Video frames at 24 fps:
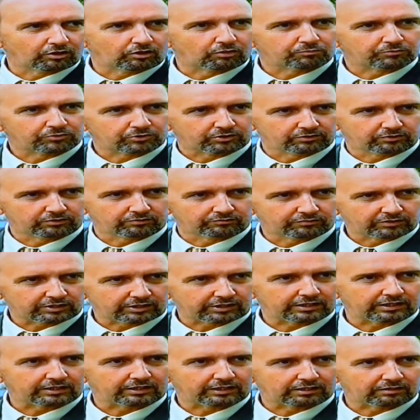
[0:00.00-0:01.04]
options of
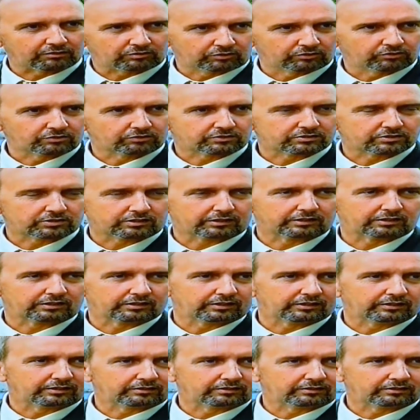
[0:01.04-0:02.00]
taking it out or not taking it